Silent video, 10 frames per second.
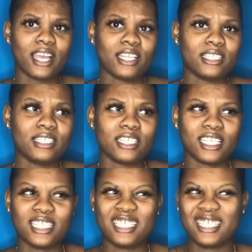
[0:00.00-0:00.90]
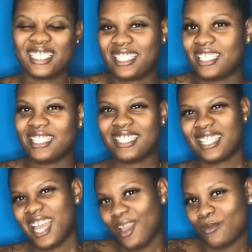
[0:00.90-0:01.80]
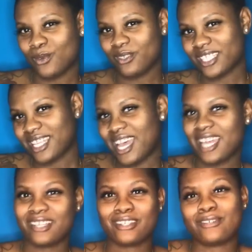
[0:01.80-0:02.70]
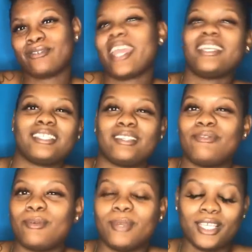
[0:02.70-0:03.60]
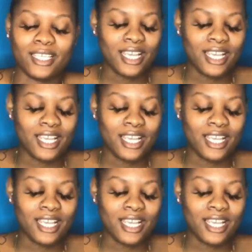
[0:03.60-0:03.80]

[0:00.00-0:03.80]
how it looked. It's just the timing was kind of crazy for me.